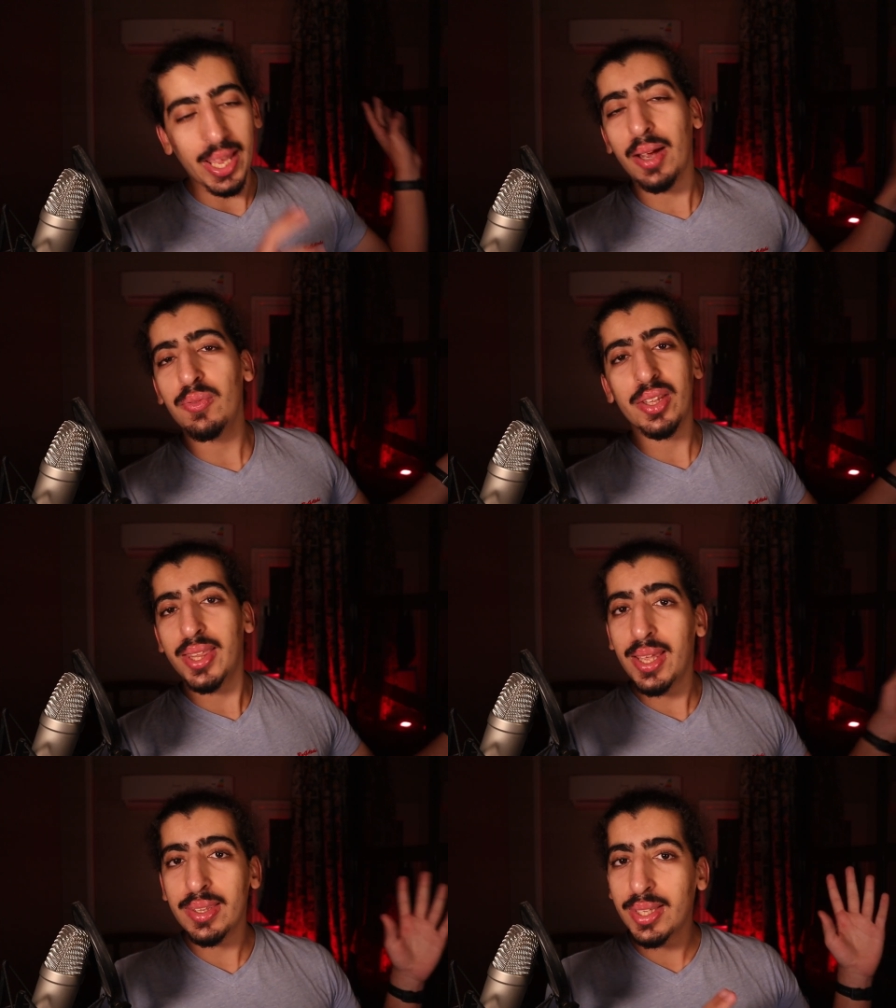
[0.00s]

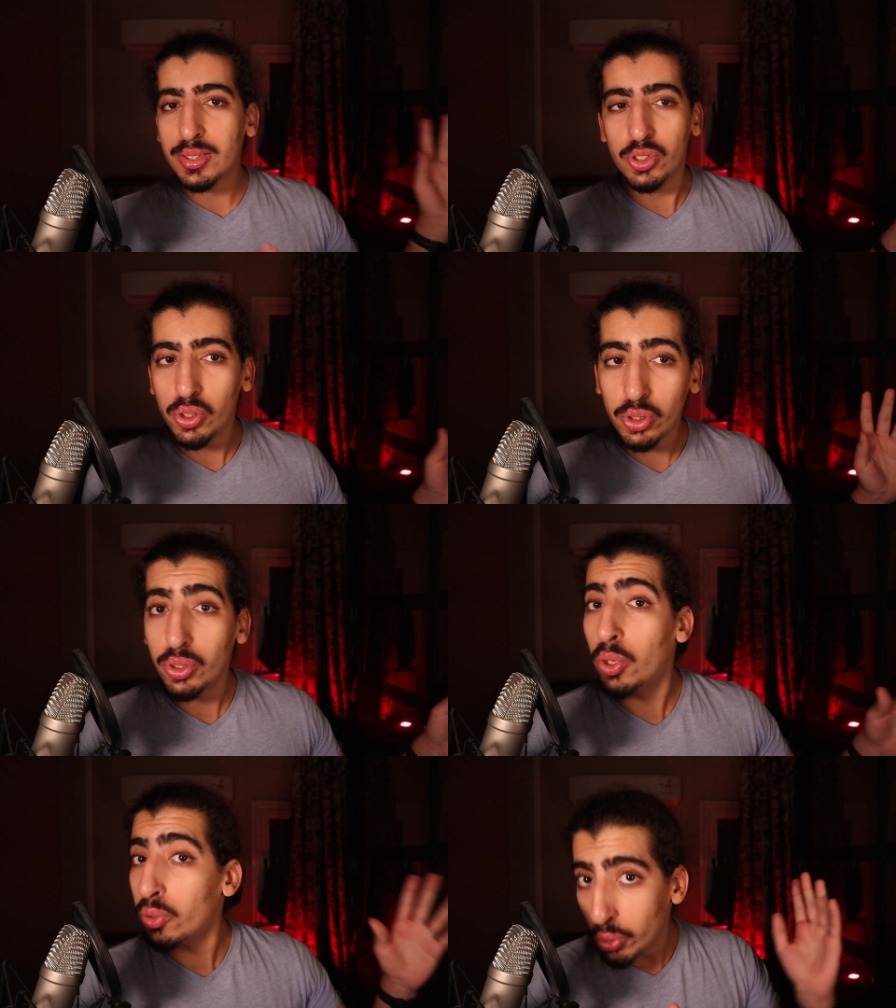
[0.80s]
everything that you
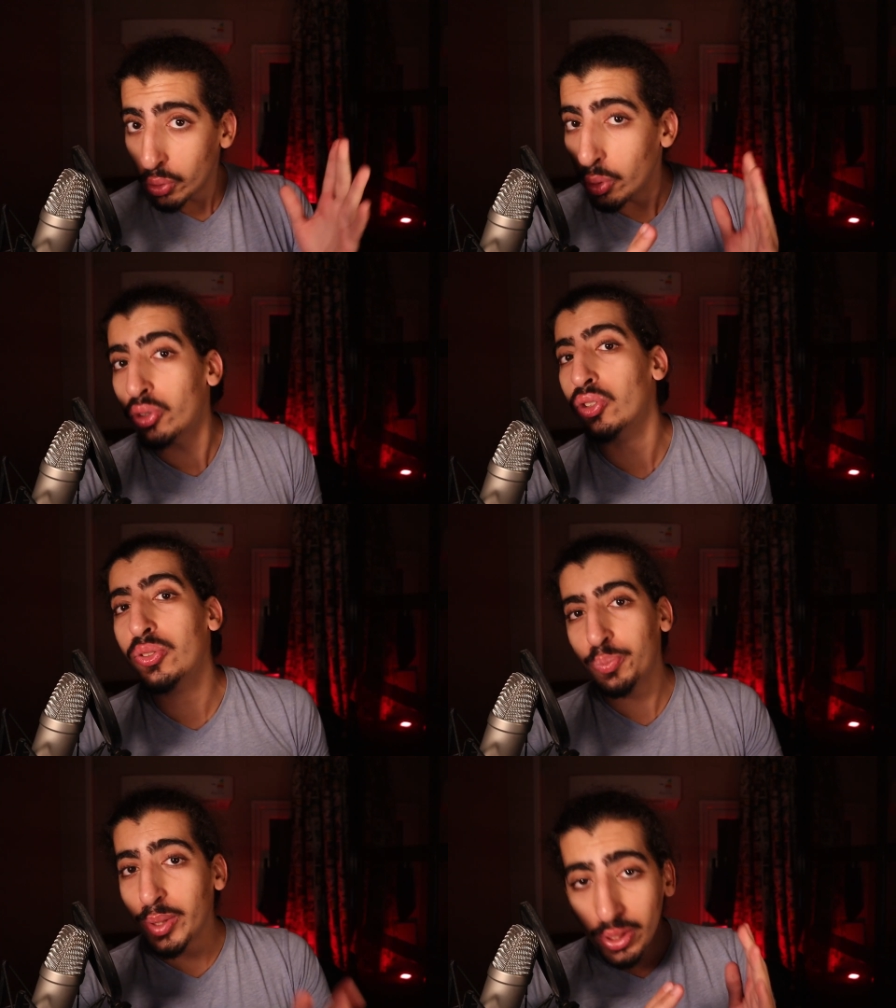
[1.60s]
know you
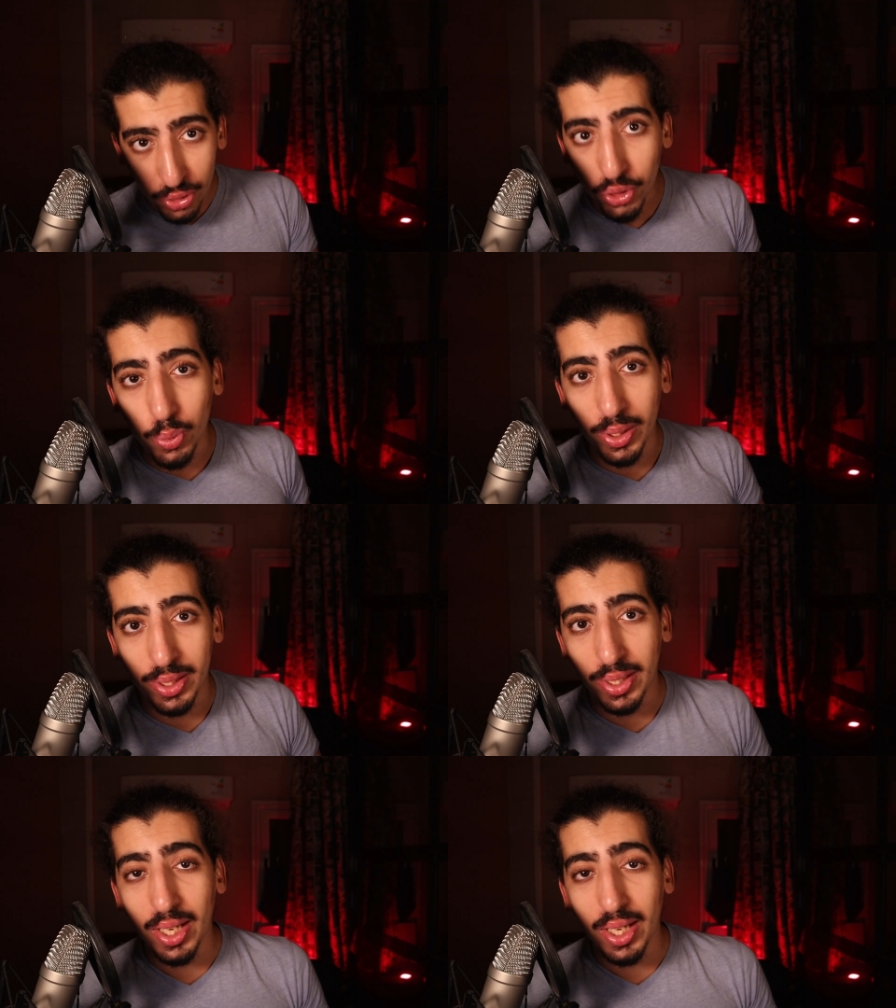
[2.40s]
should be doing